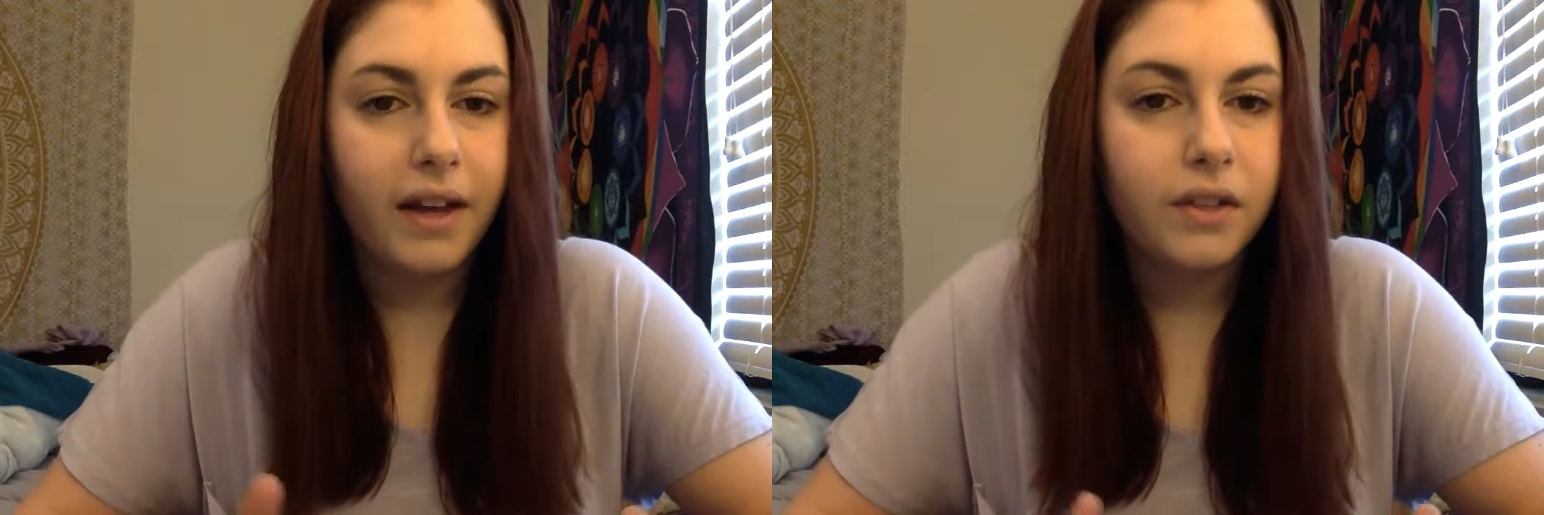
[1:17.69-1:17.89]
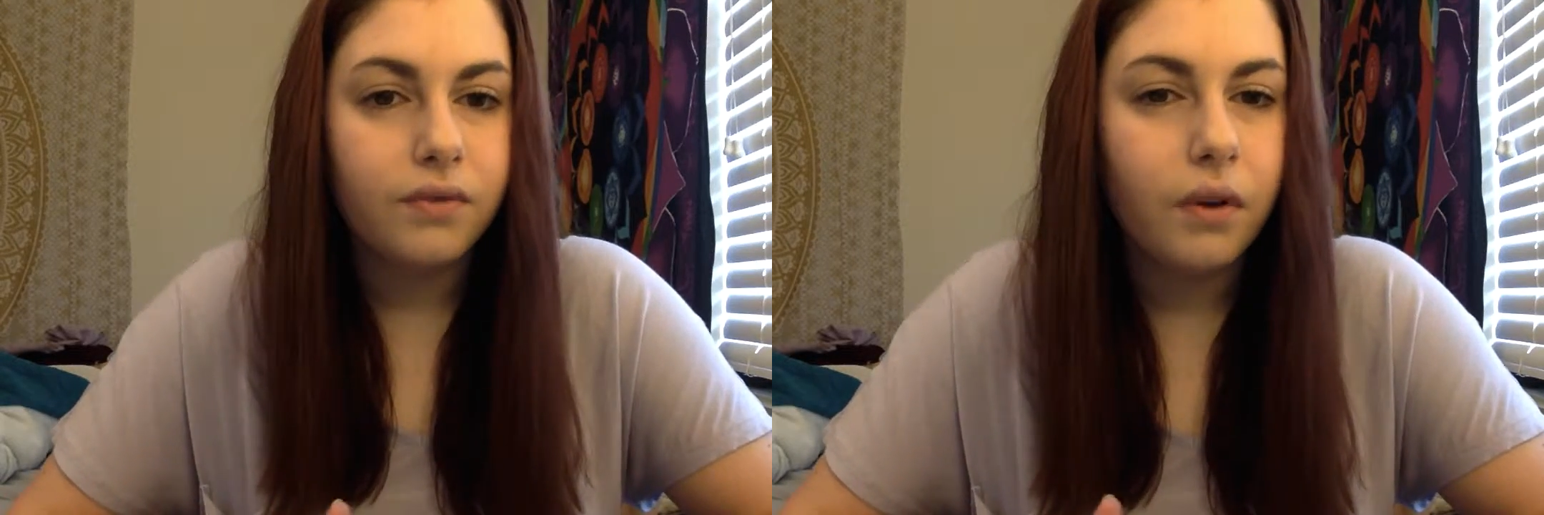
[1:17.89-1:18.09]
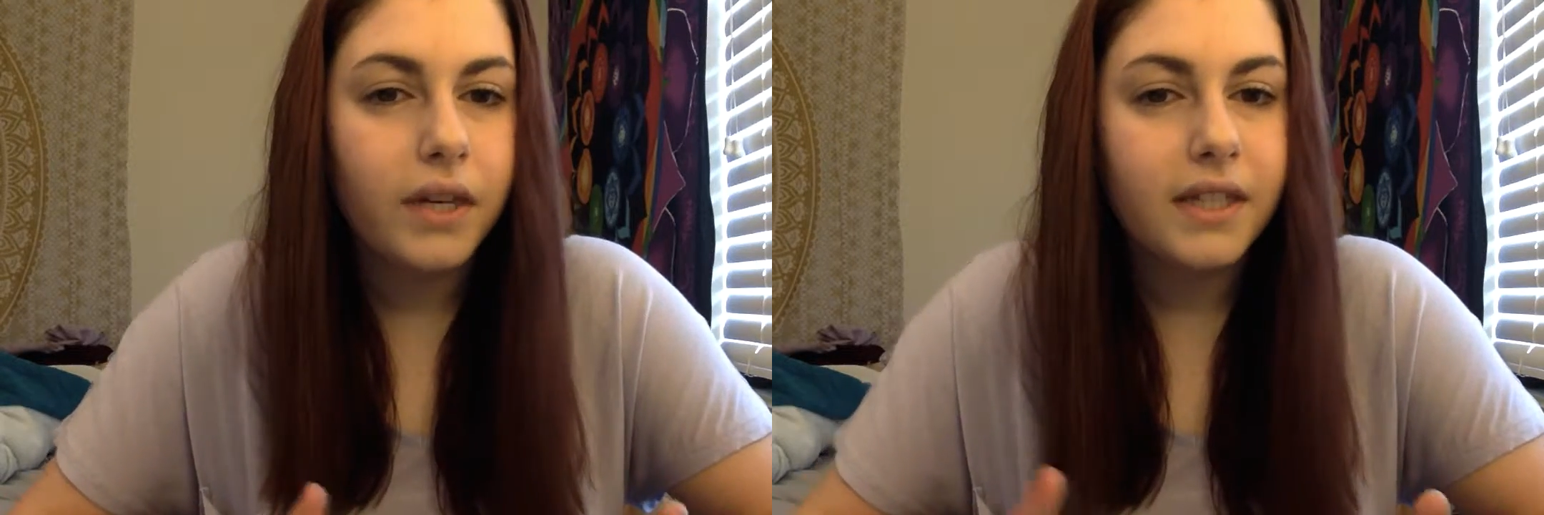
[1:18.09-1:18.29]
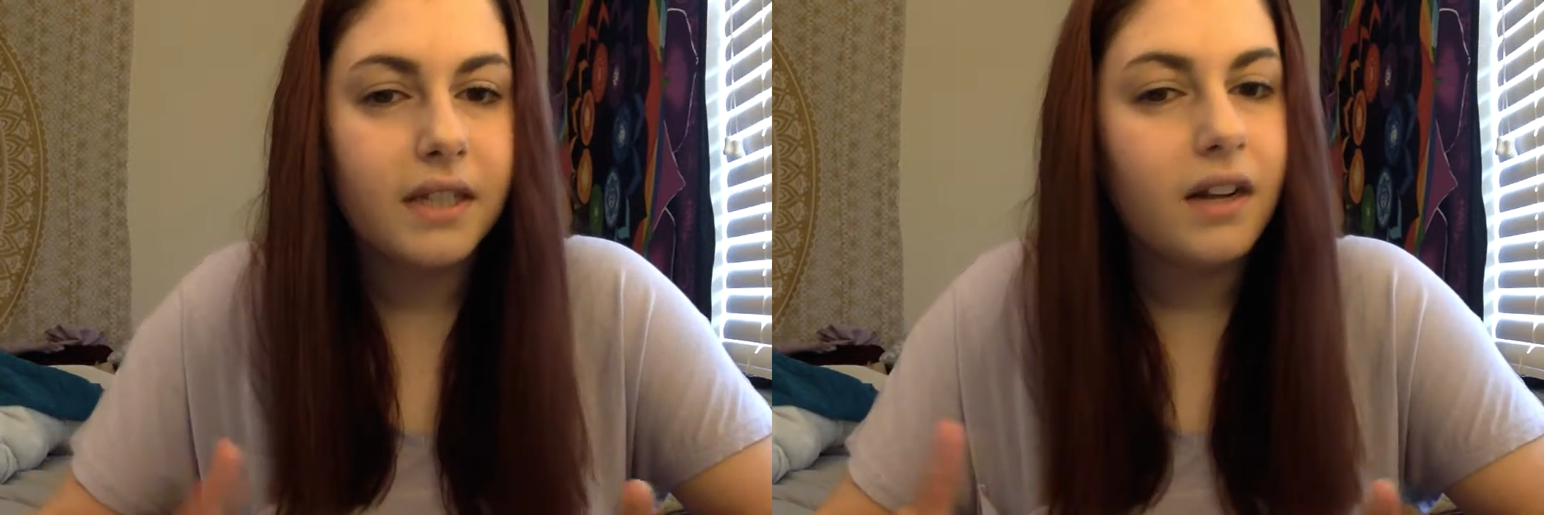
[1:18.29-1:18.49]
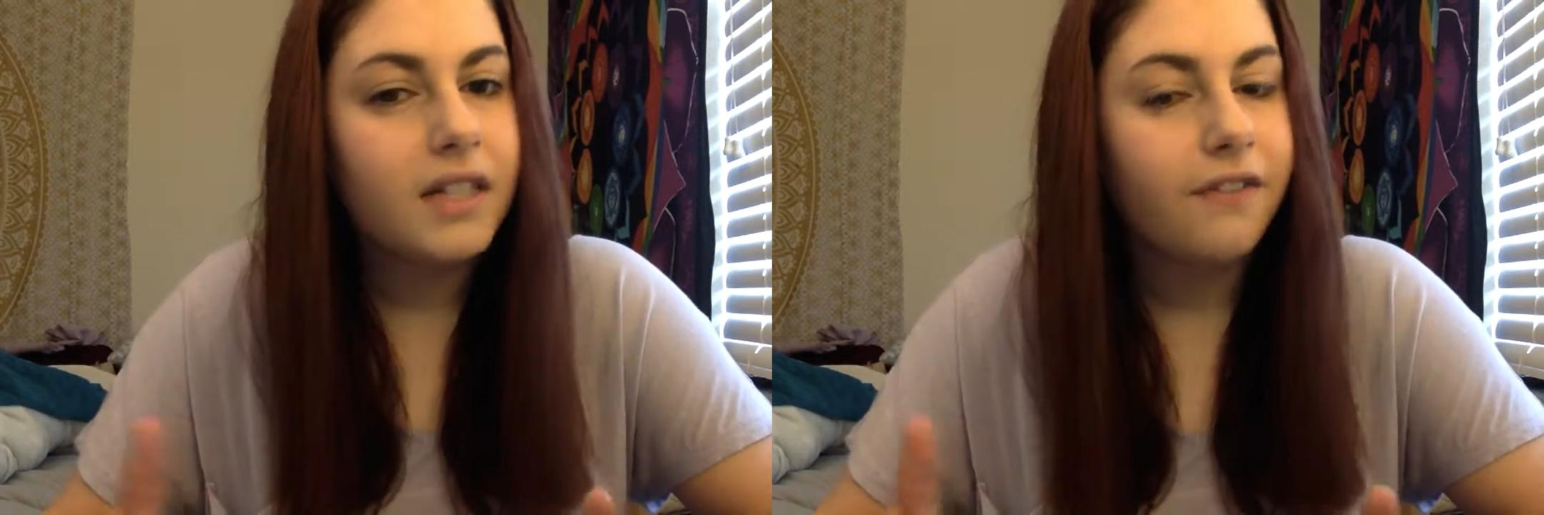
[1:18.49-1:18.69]
focus in on
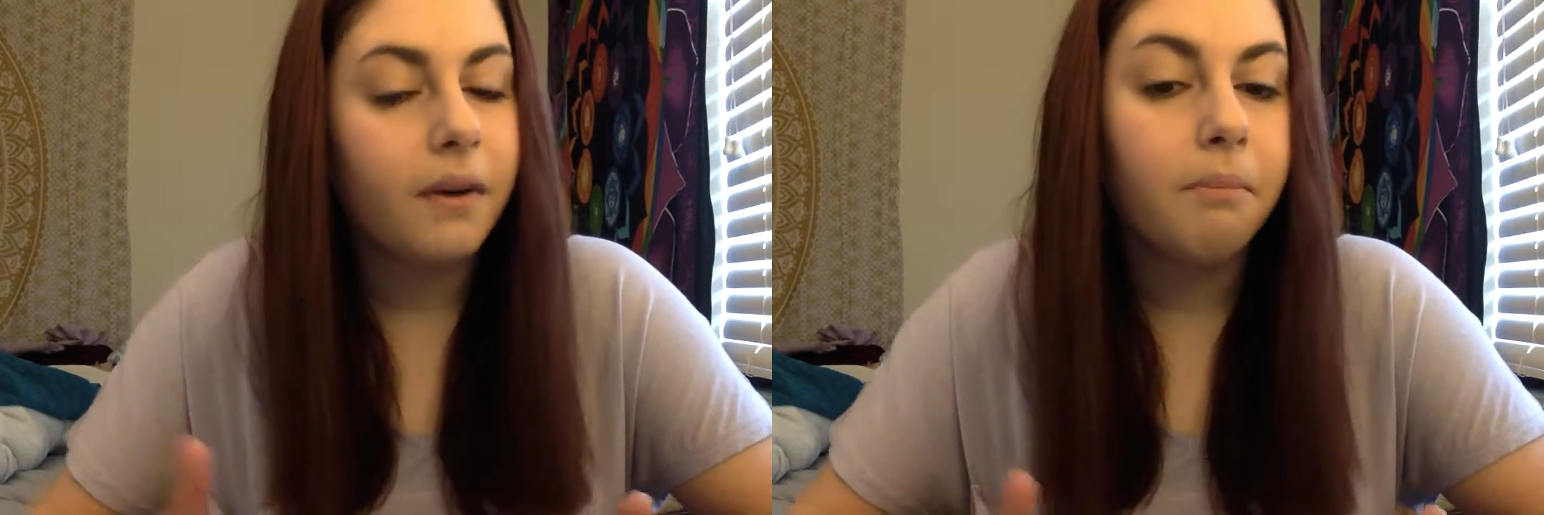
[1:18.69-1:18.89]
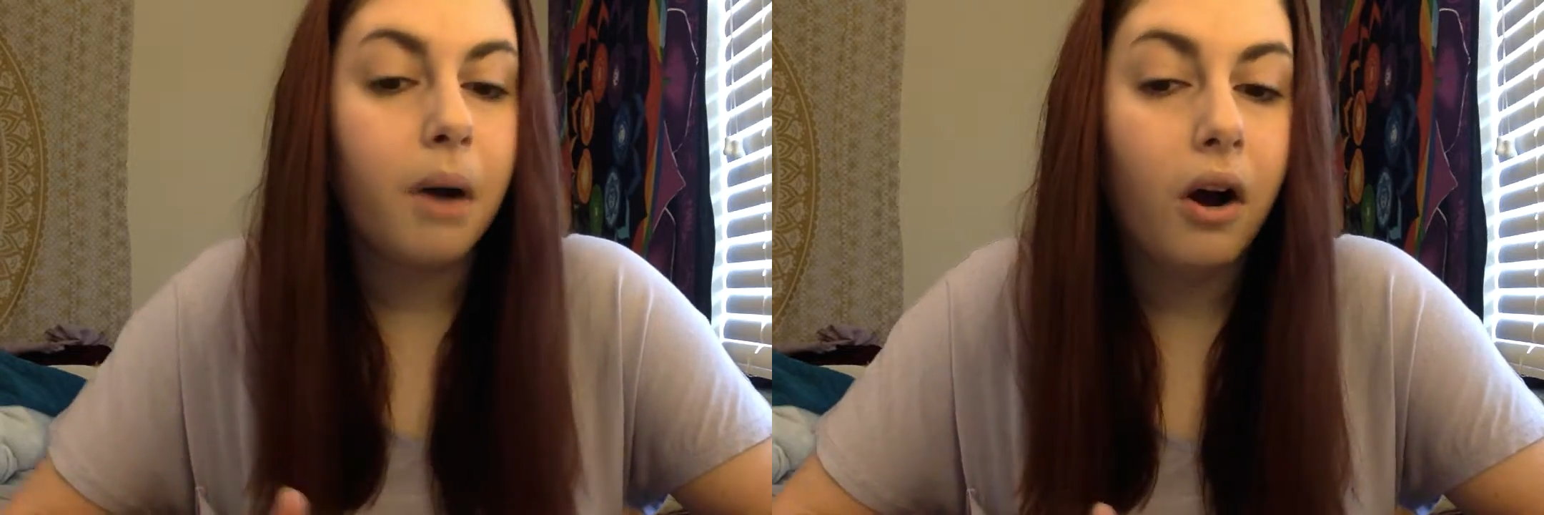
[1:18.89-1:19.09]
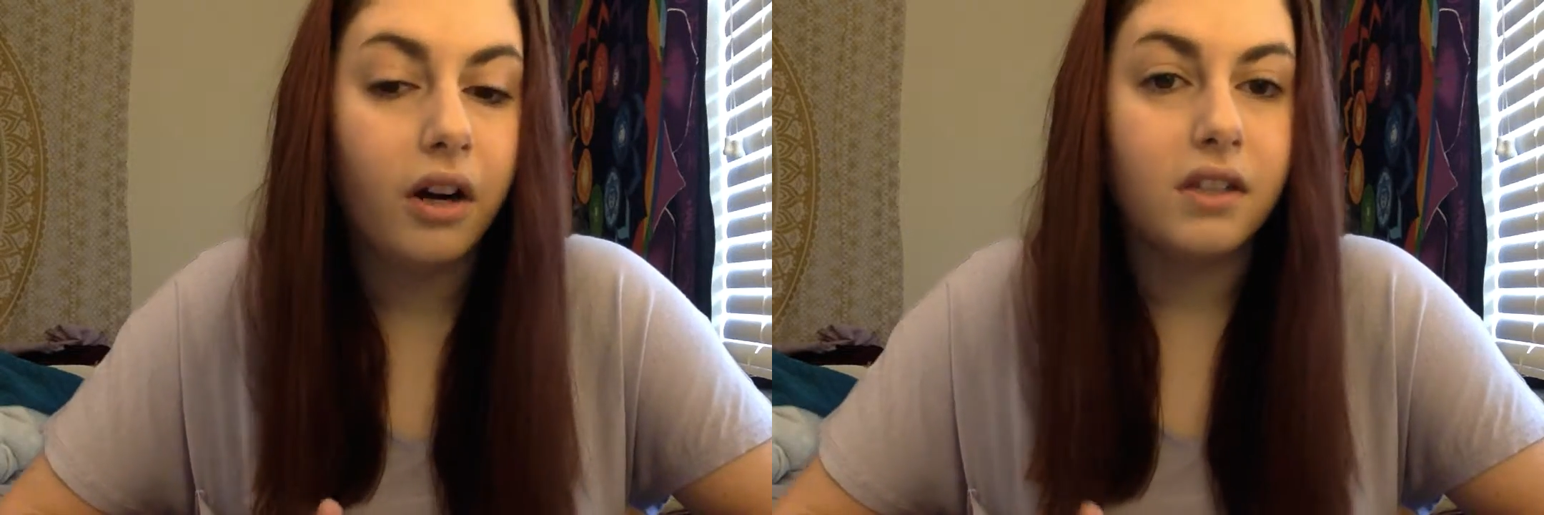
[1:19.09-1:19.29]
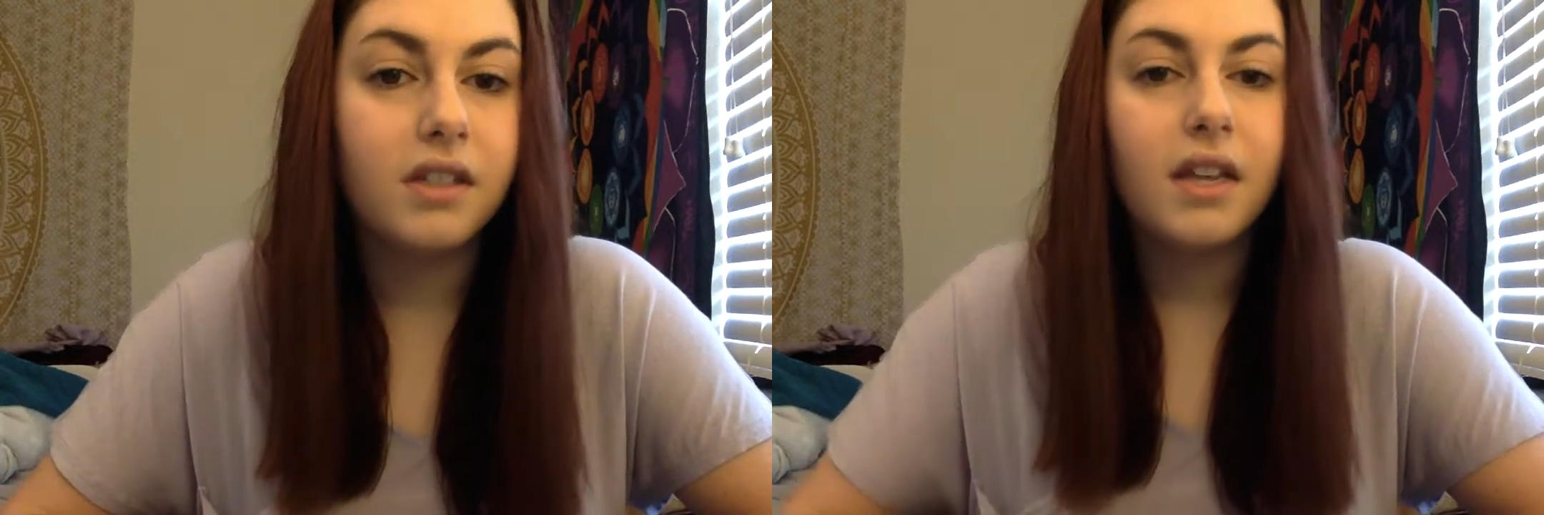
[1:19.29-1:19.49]
different parts.